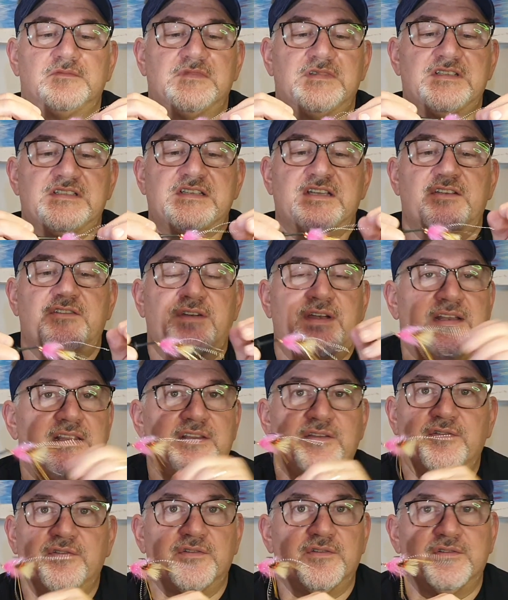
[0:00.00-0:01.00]
this is a great
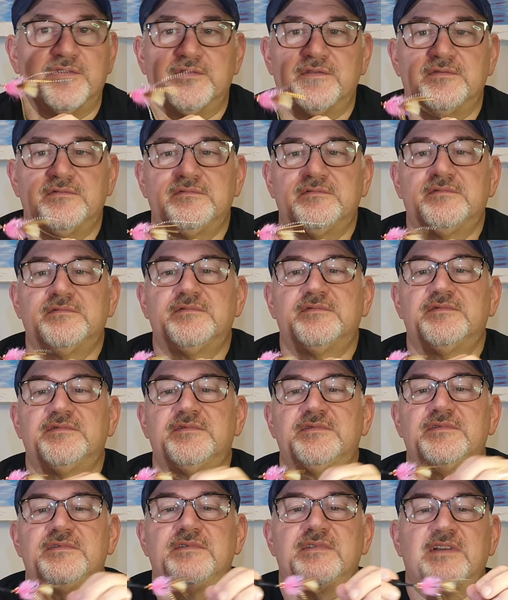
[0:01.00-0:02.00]
little
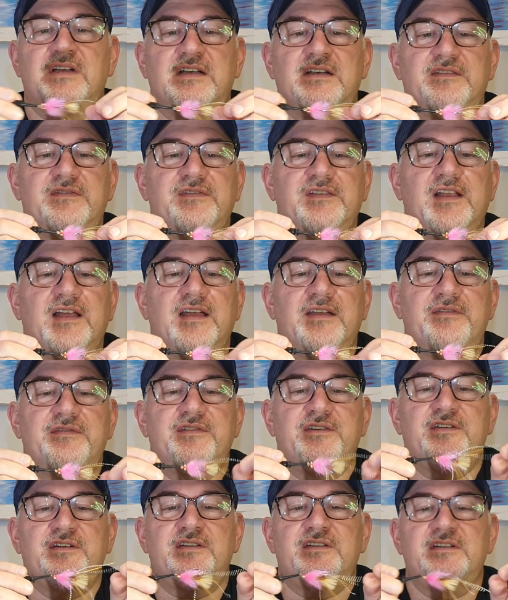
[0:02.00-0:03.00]
fly
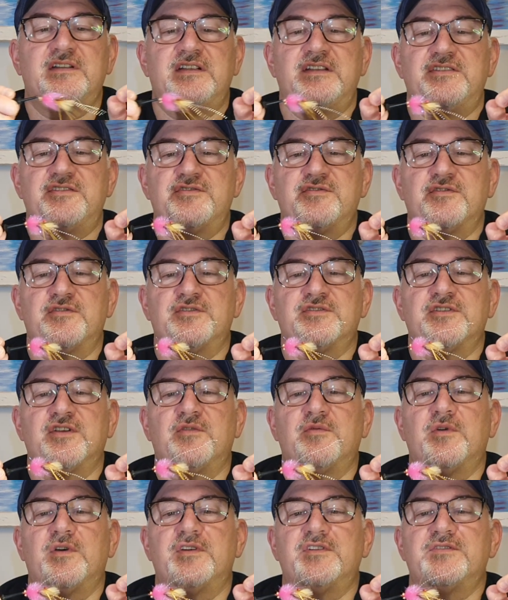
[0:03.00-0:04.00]
for inshore
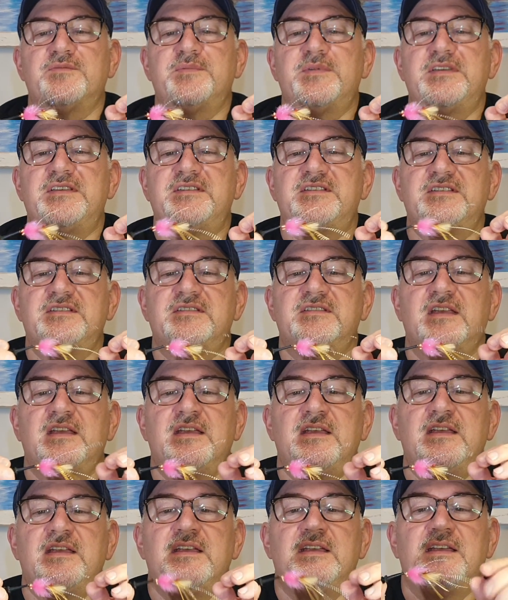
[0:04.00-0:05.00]
saltwater species.
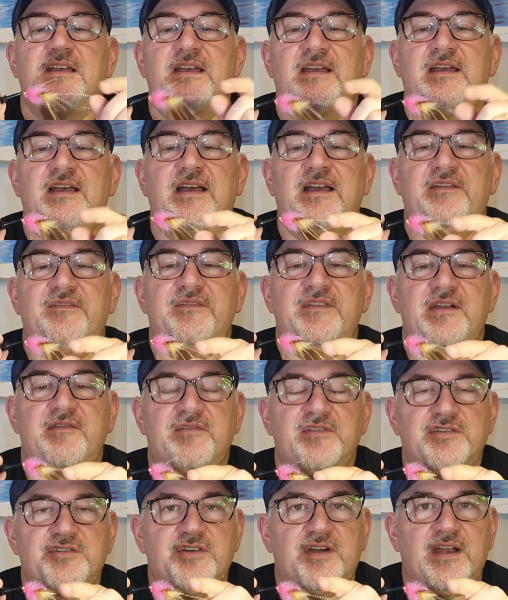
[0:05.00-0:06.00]
I've
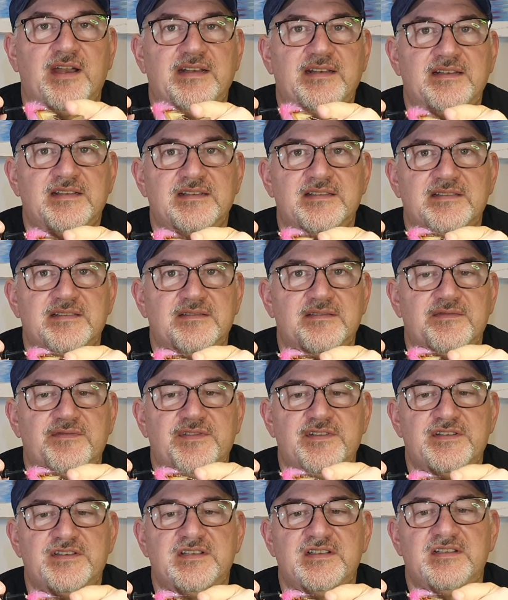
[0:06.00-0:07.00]
never tried this
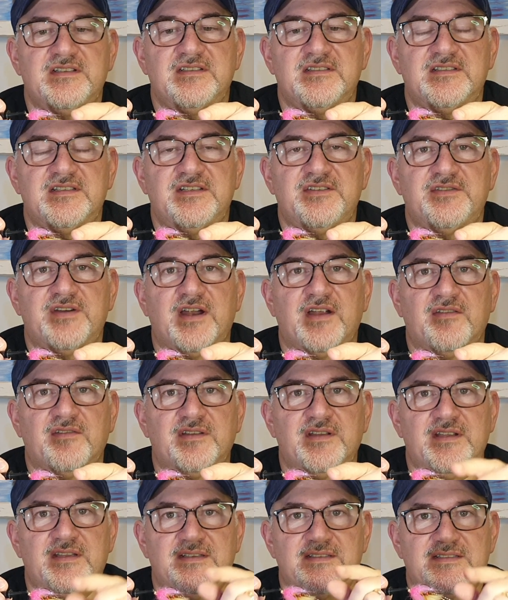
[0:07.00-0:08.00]
fishing sea
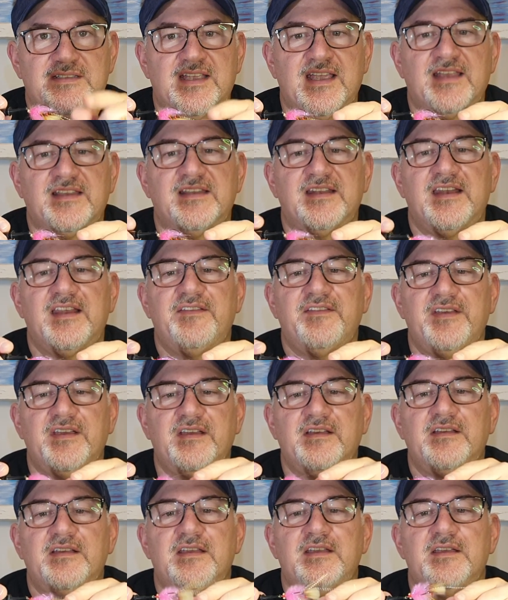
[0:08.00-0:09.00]
trout in
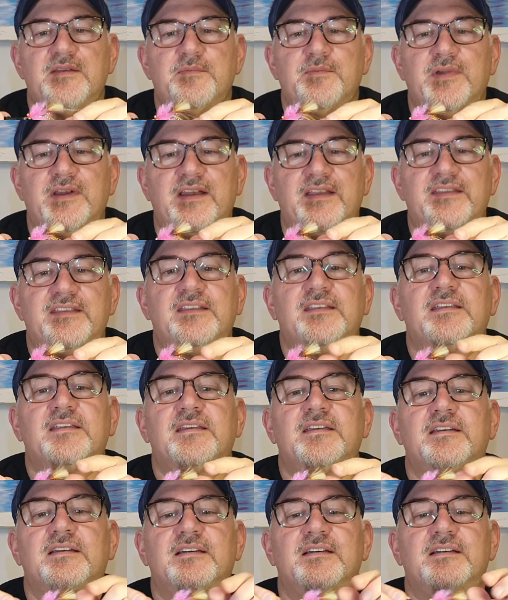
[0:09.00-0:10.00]
Scandinavia, but I think